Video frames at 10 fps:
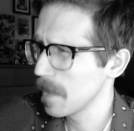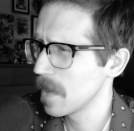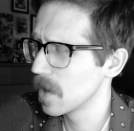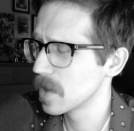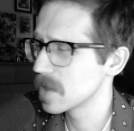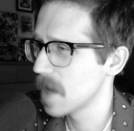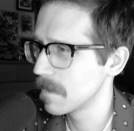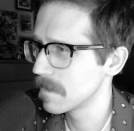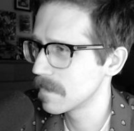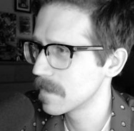there's
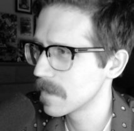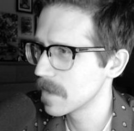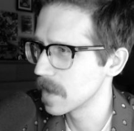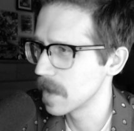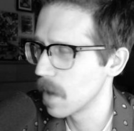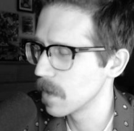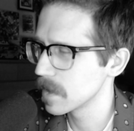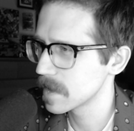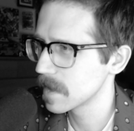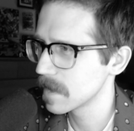some
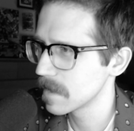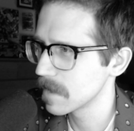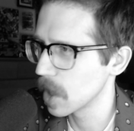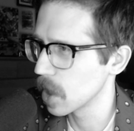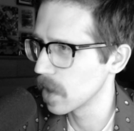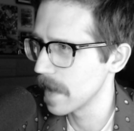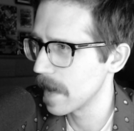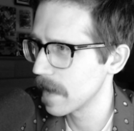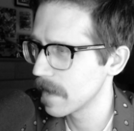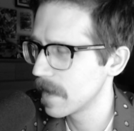ghost girl
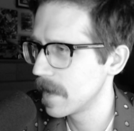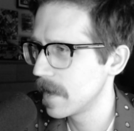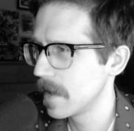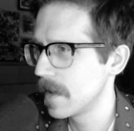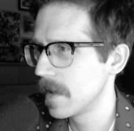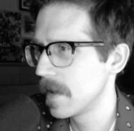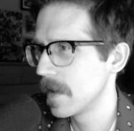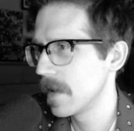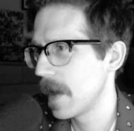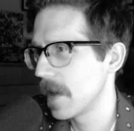there,
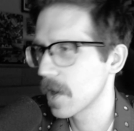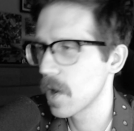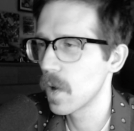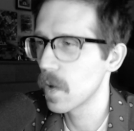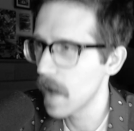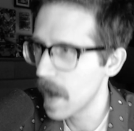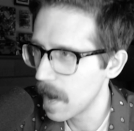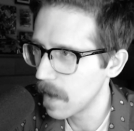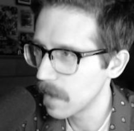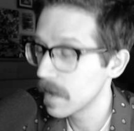and you're going around